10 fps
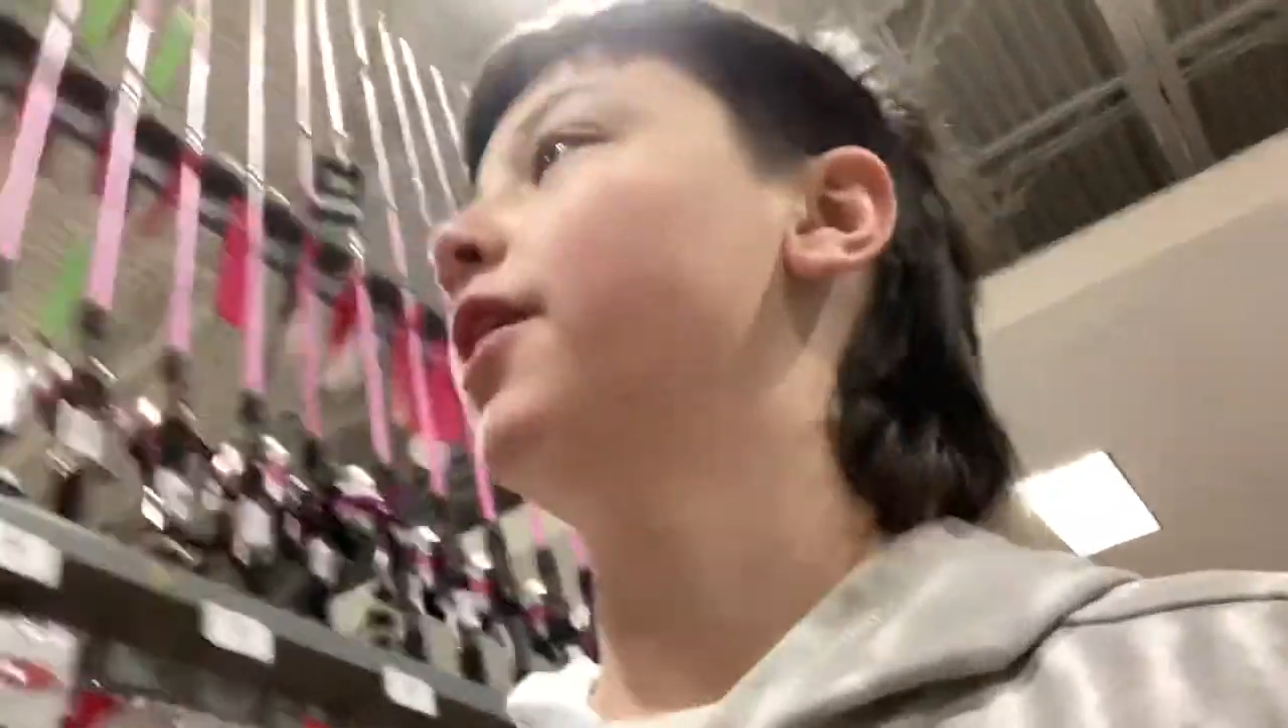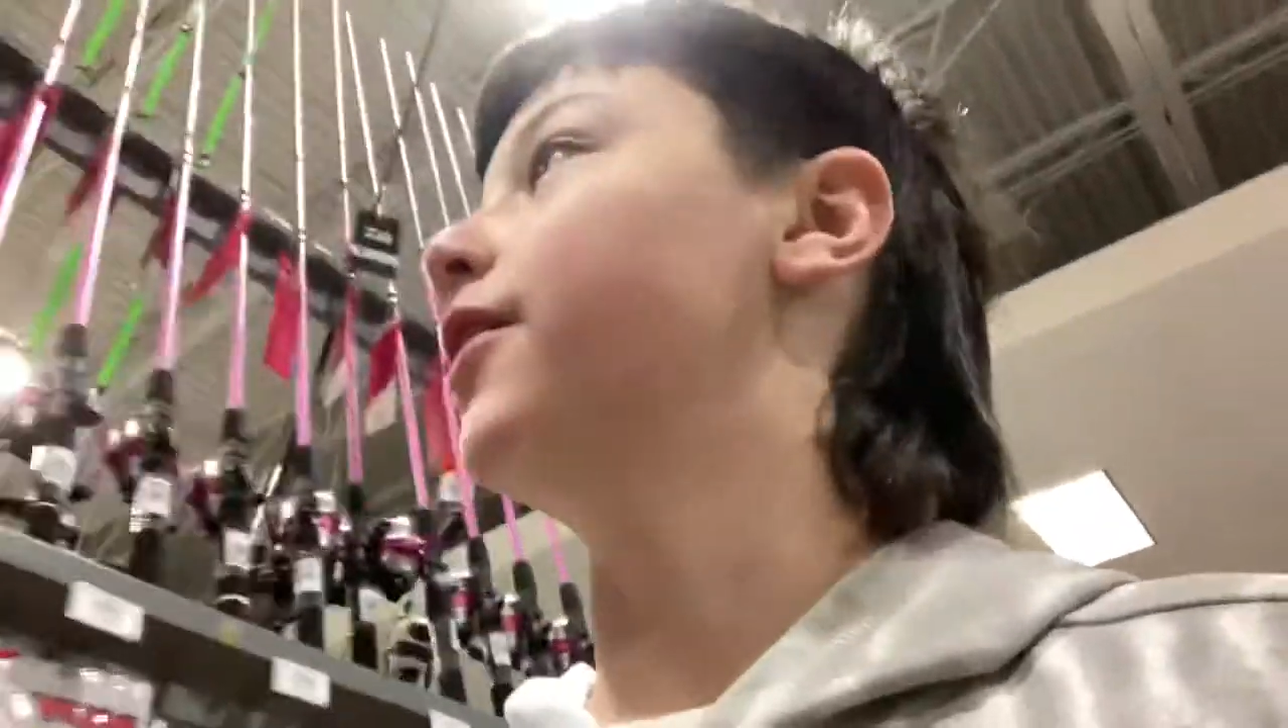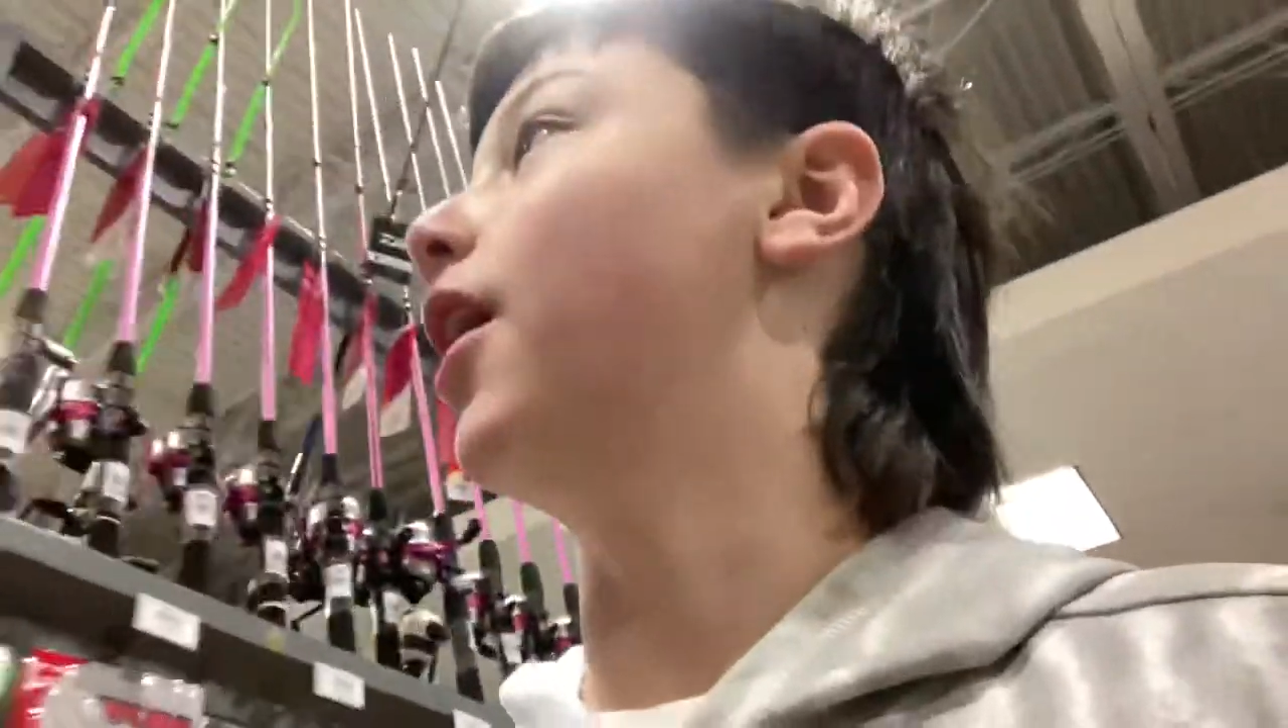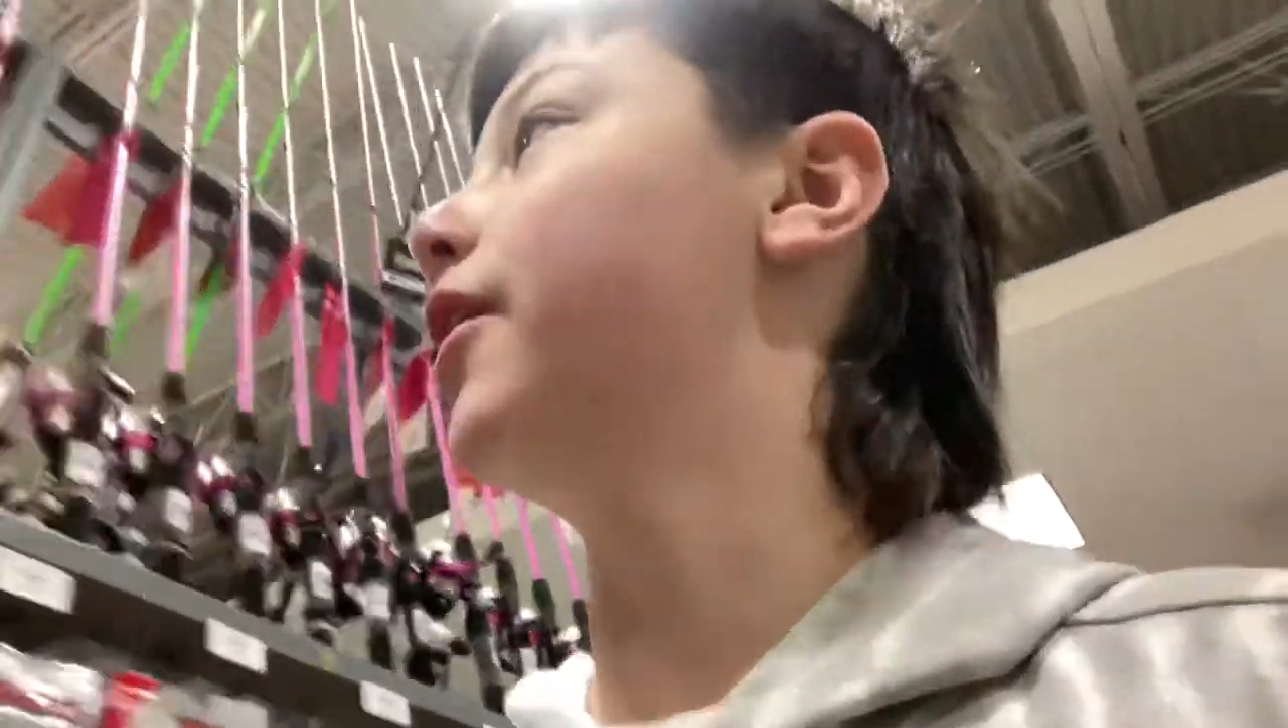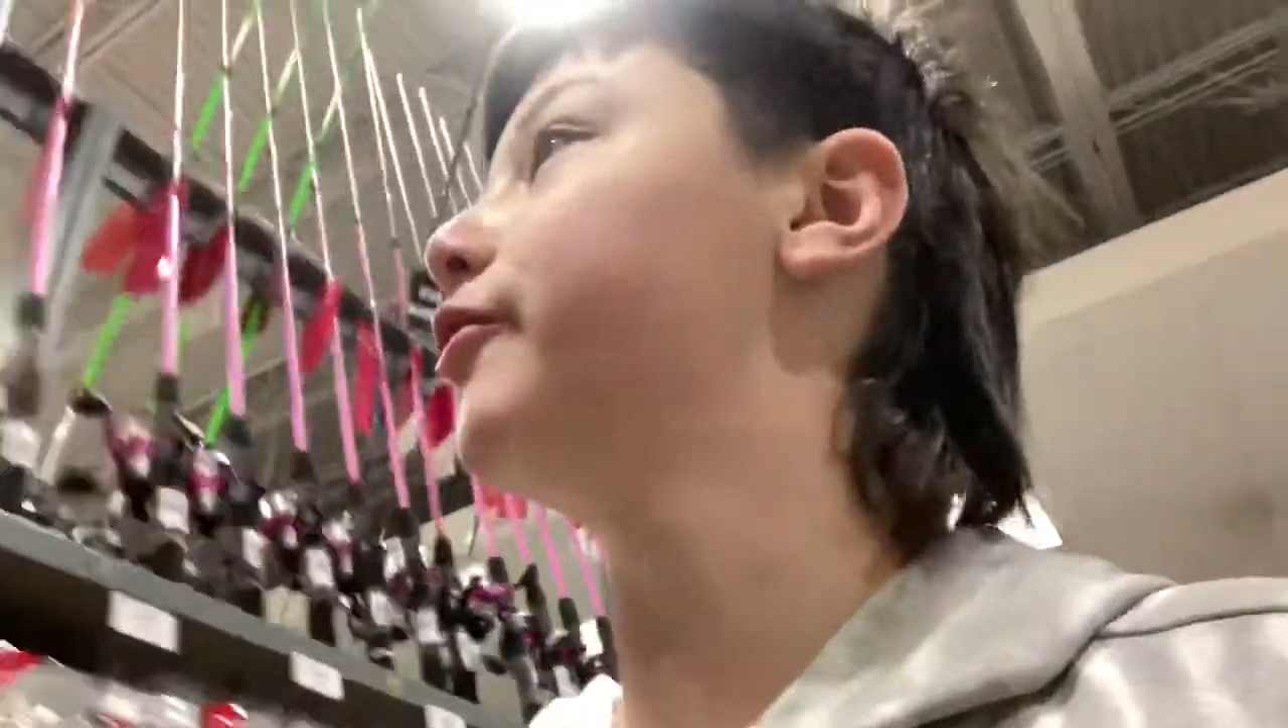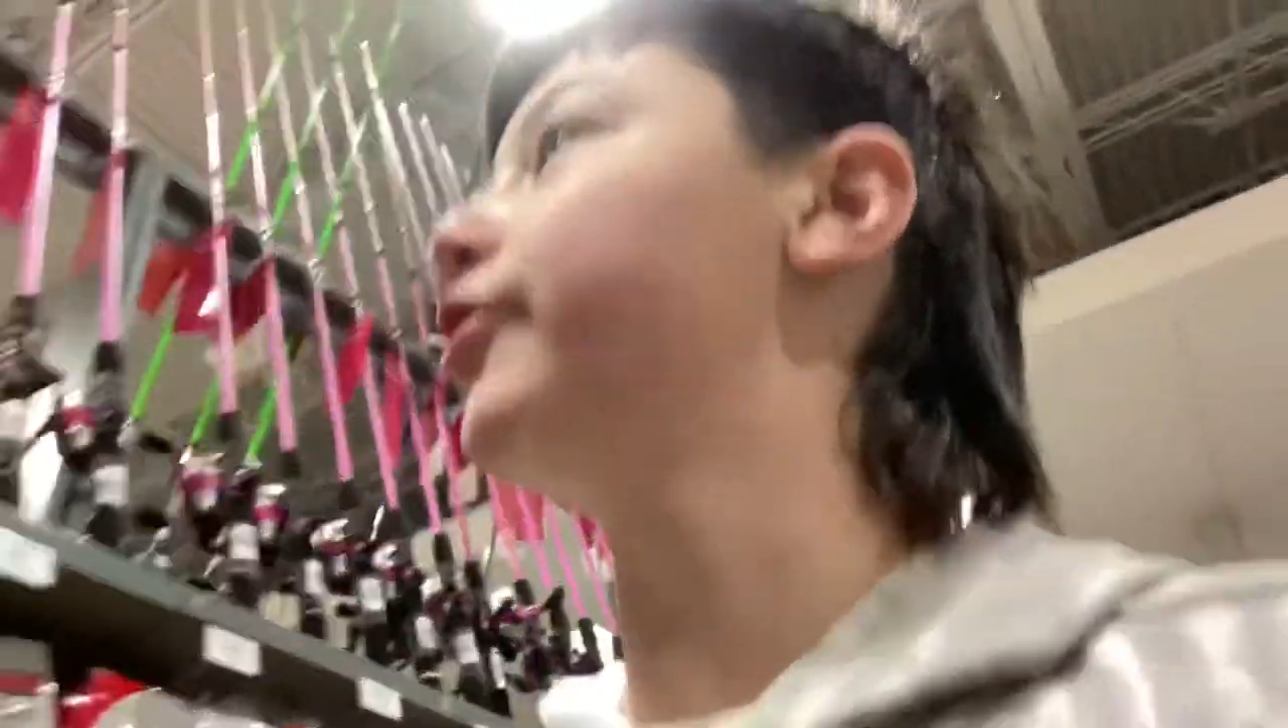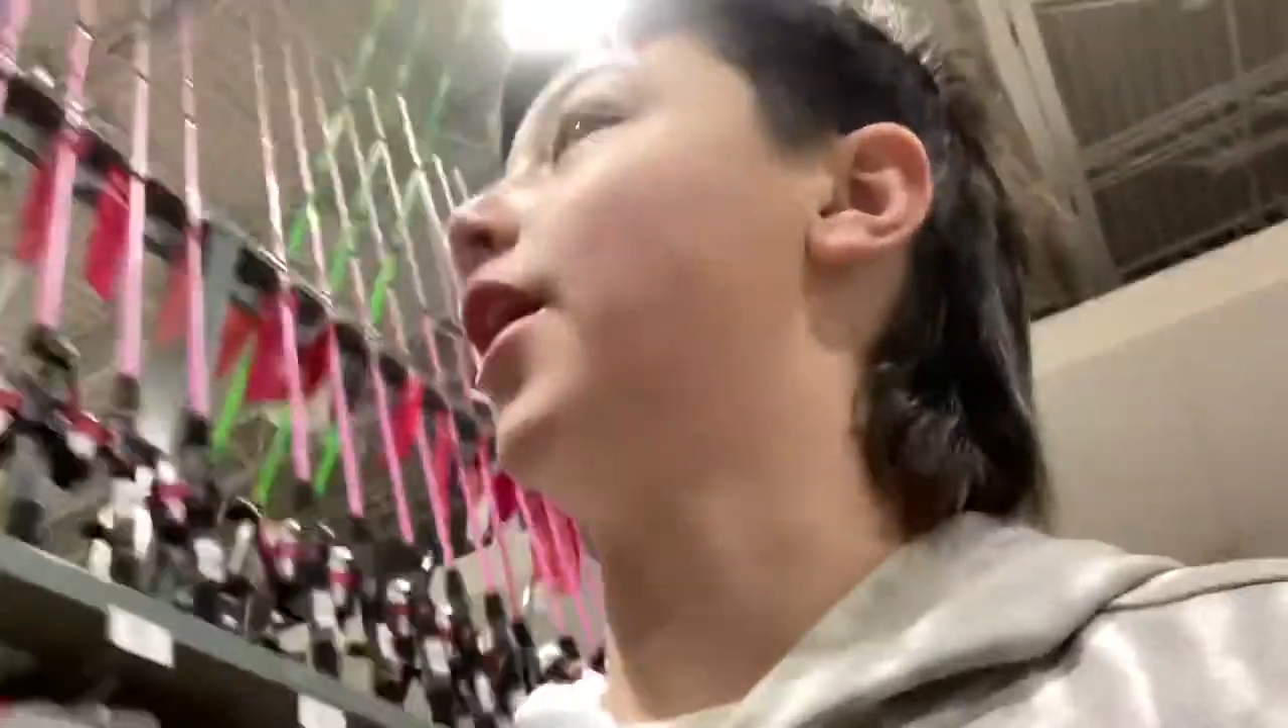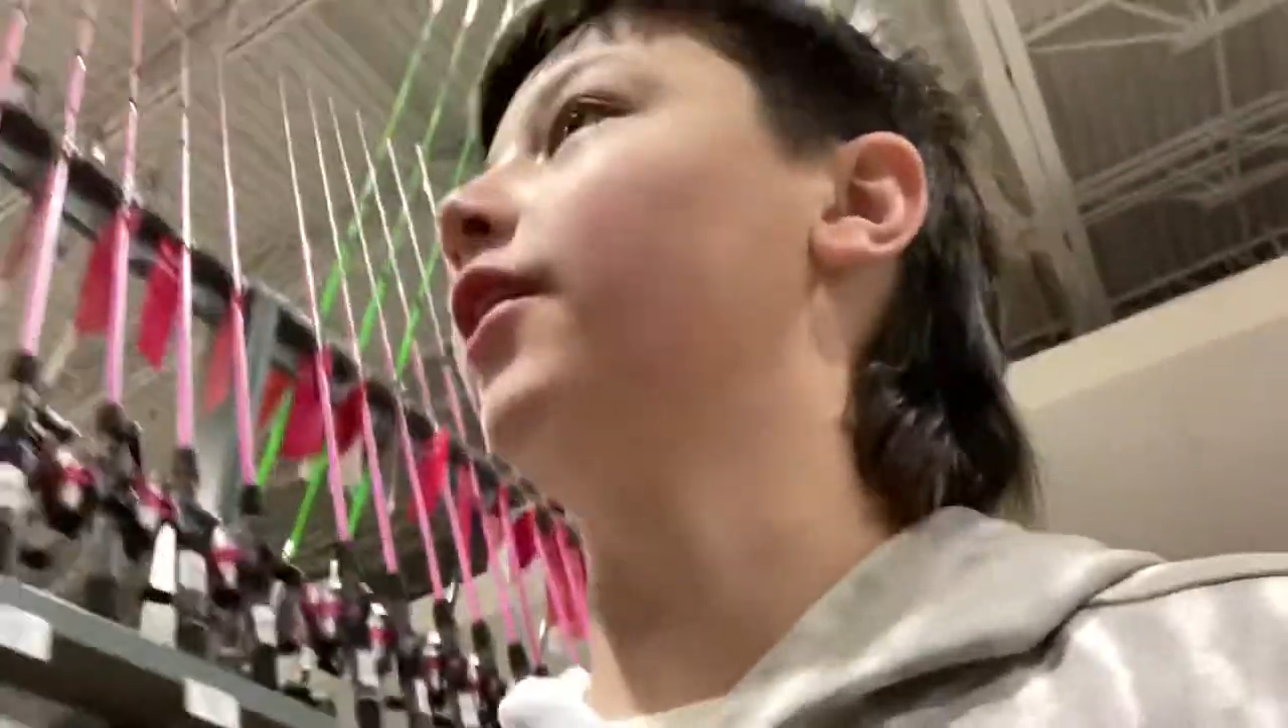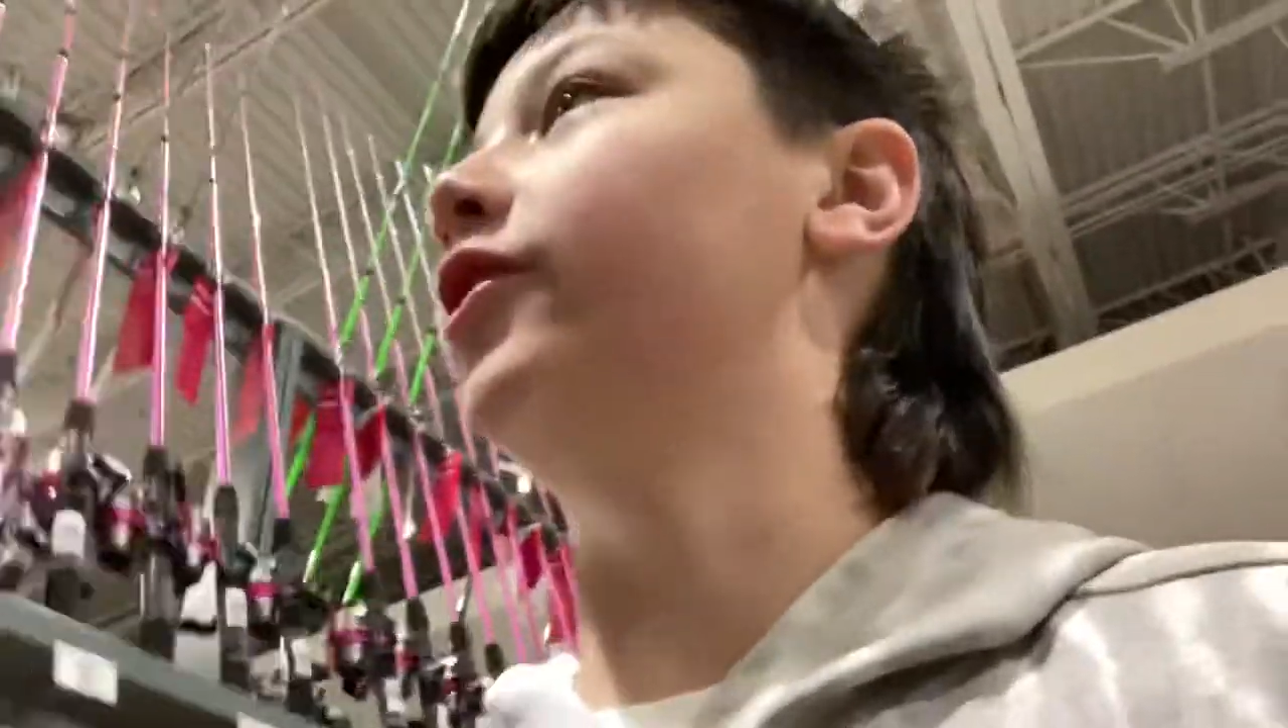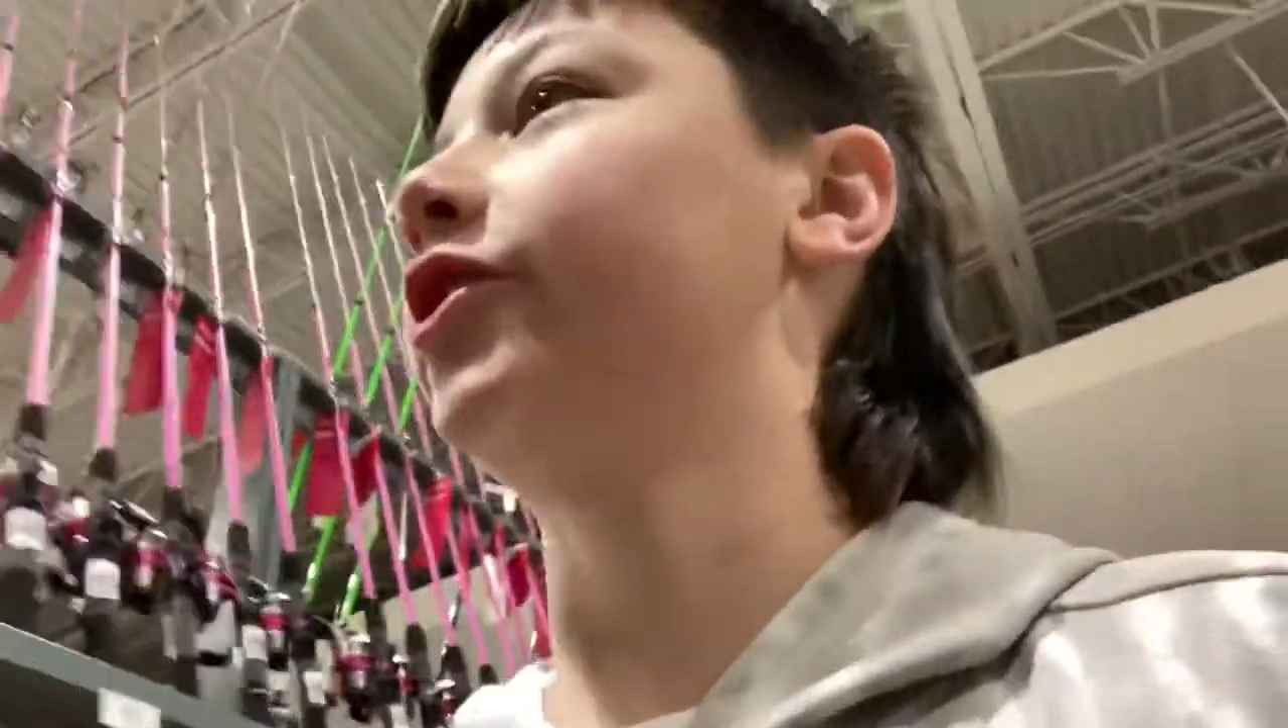the
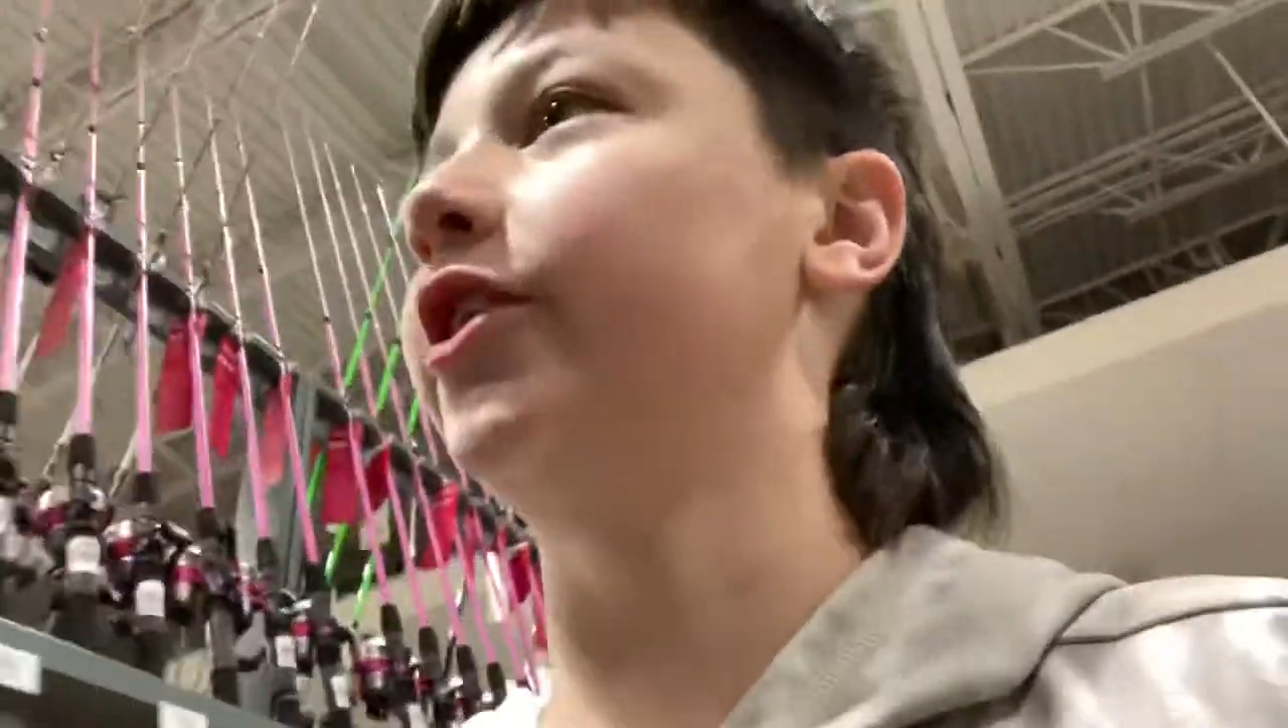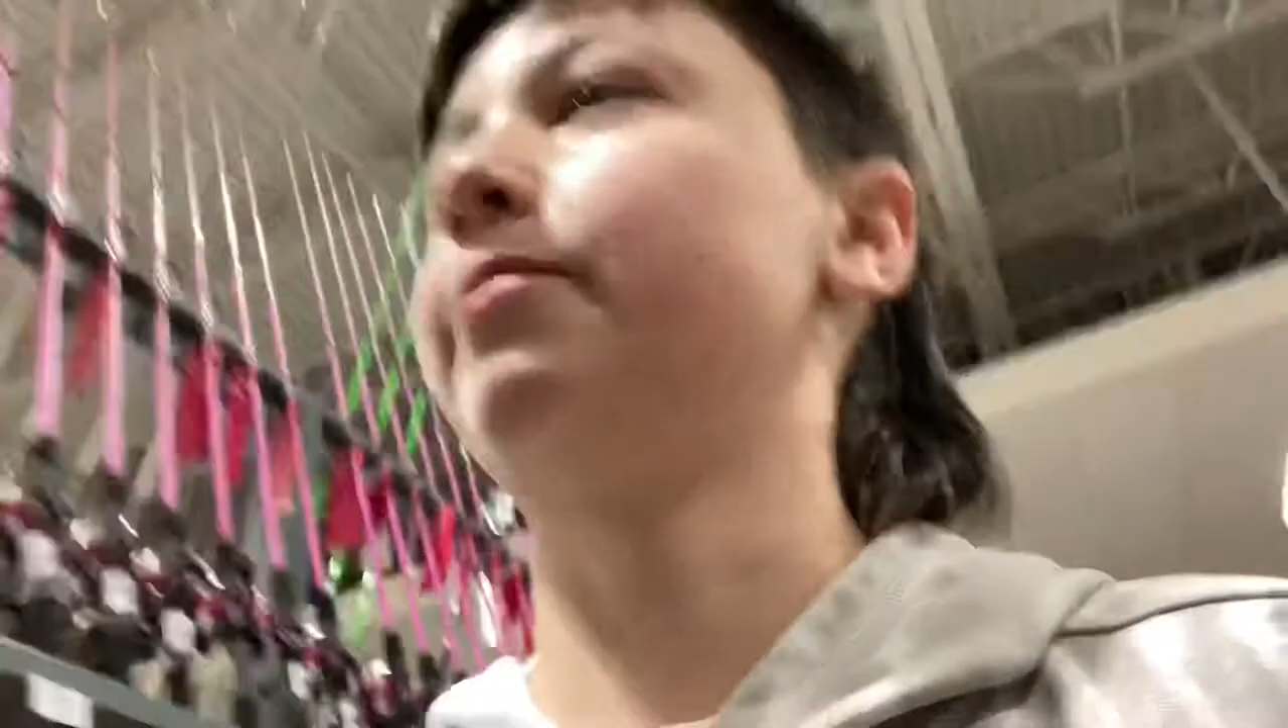$100 in